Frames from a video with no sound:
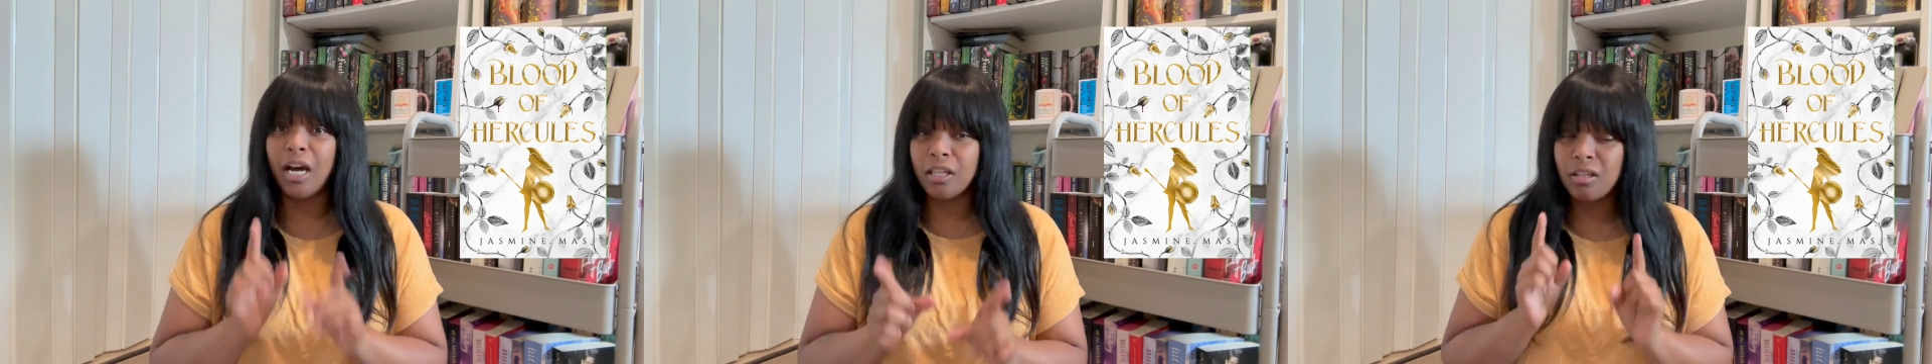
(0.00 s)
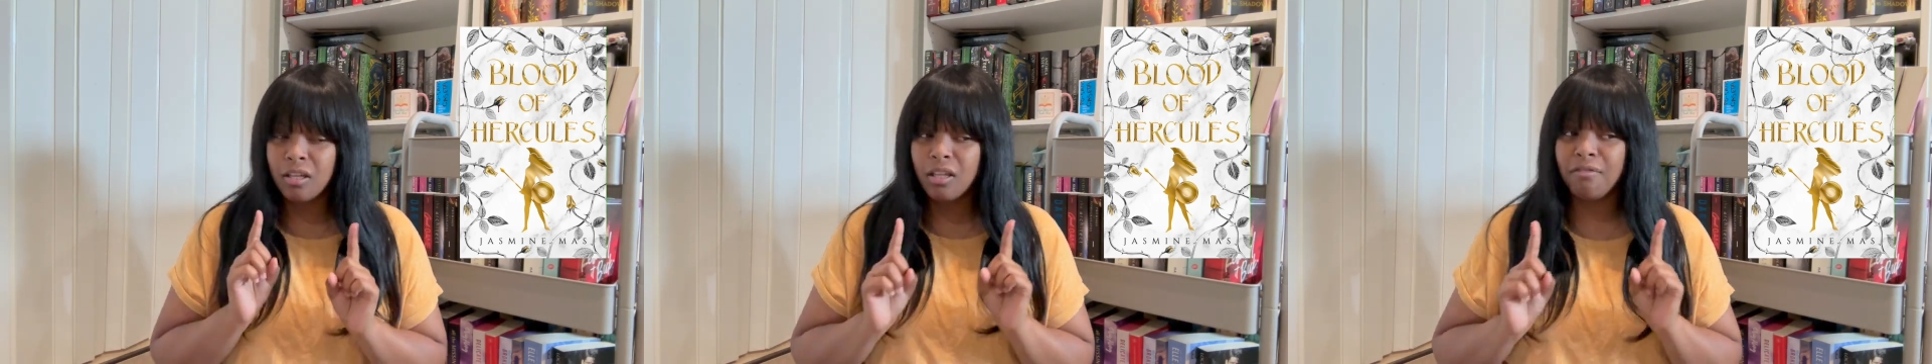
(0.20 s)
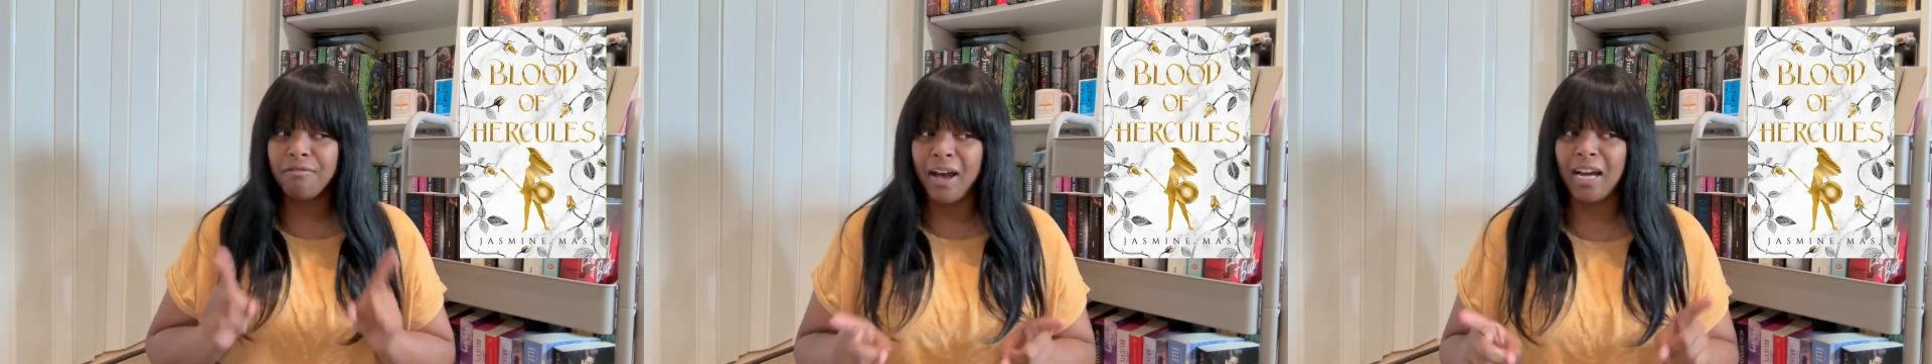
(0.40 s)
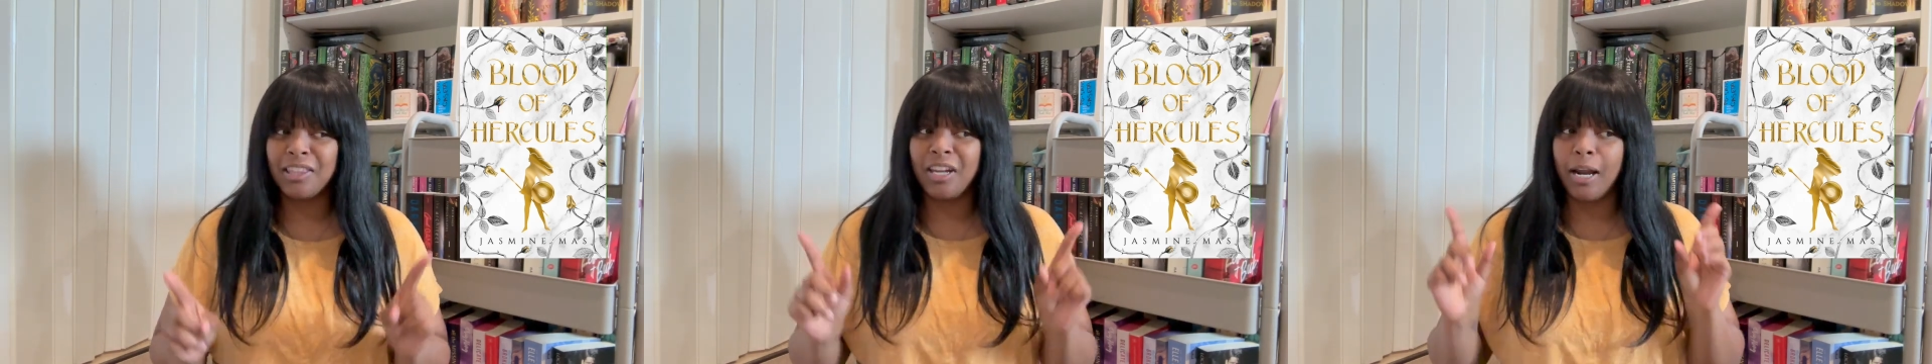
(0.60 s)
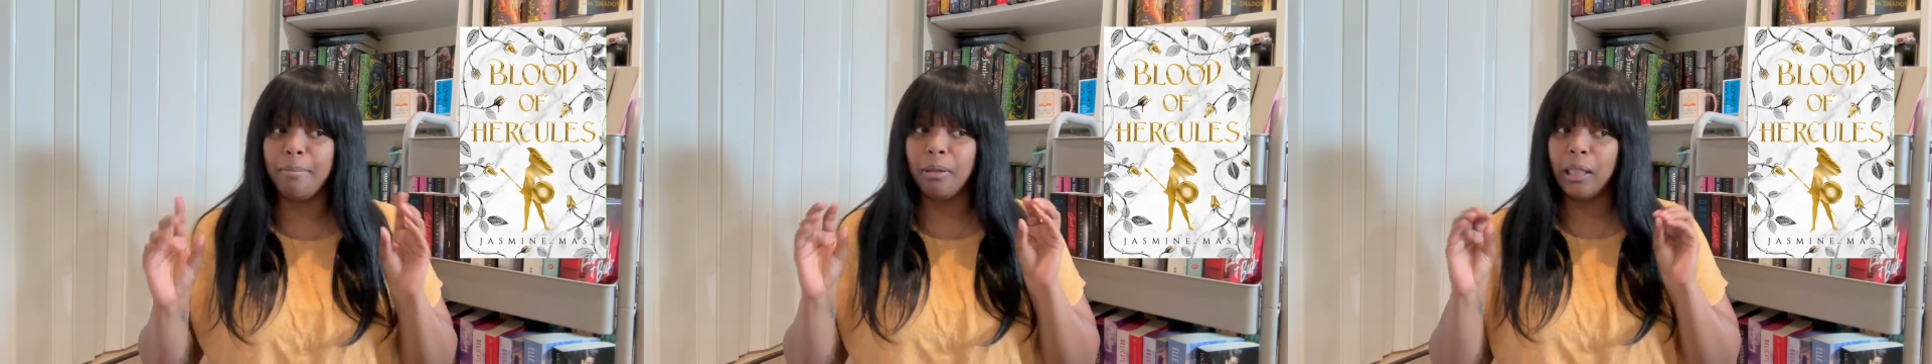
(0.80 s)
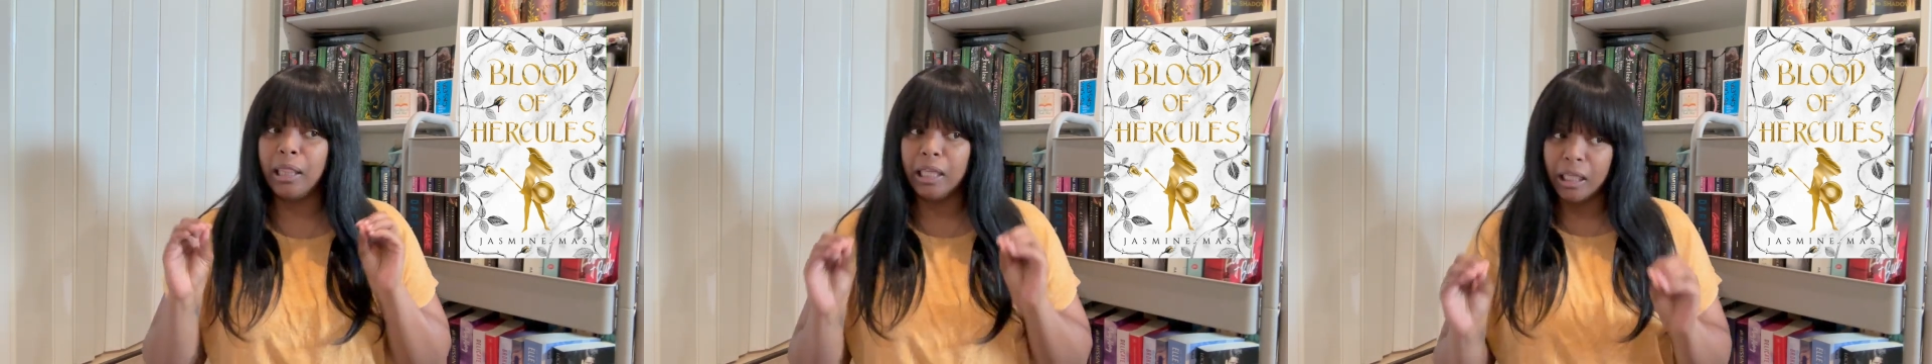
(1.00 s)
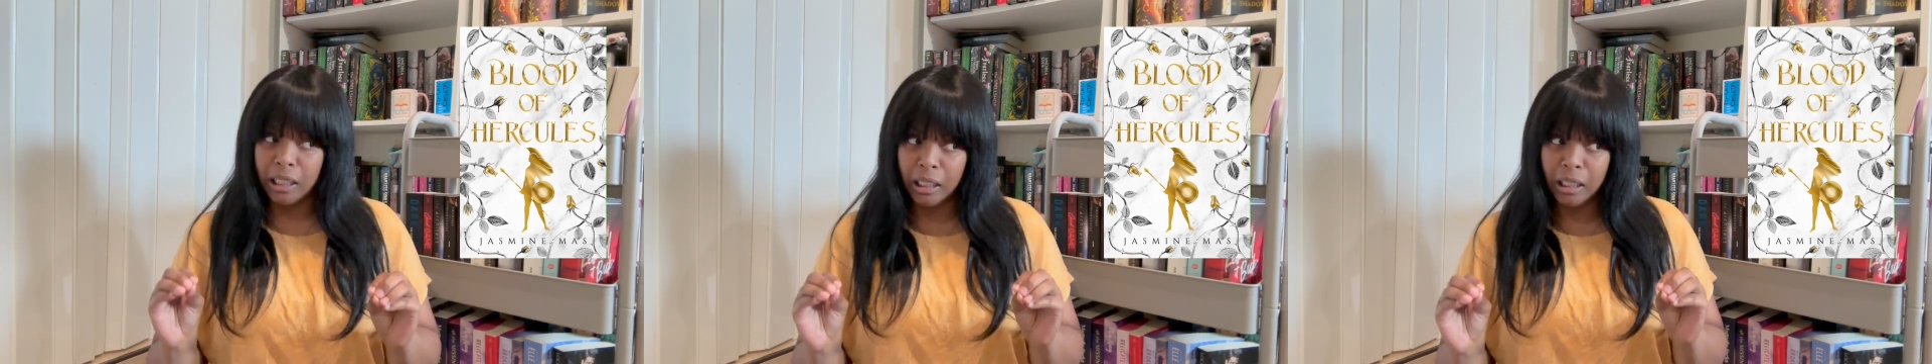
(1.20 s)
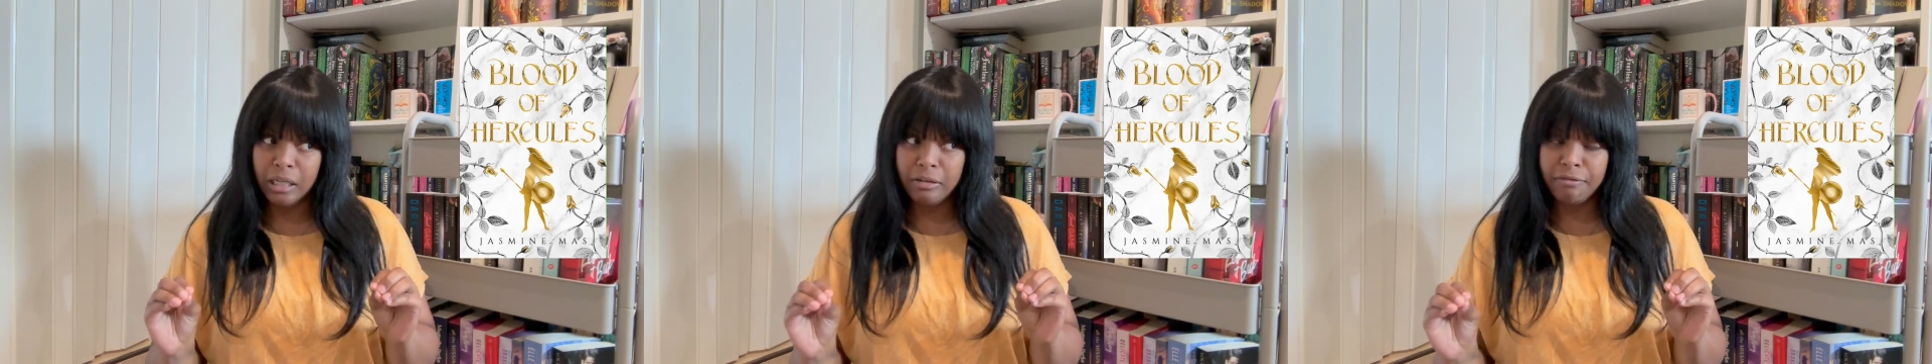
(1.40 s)
other than the fact that I
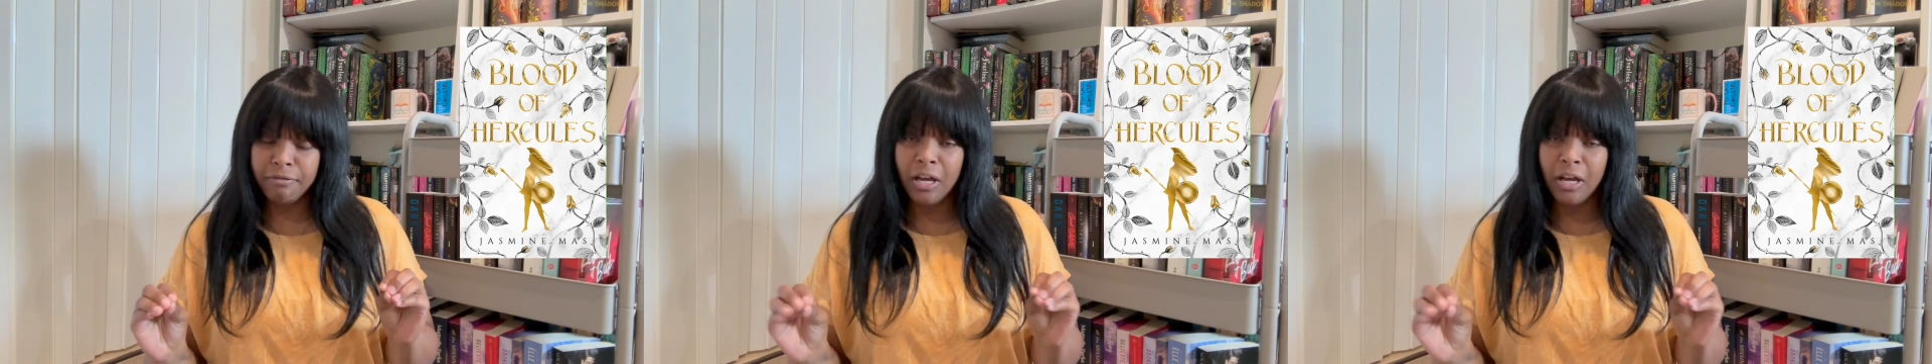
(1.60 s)
believe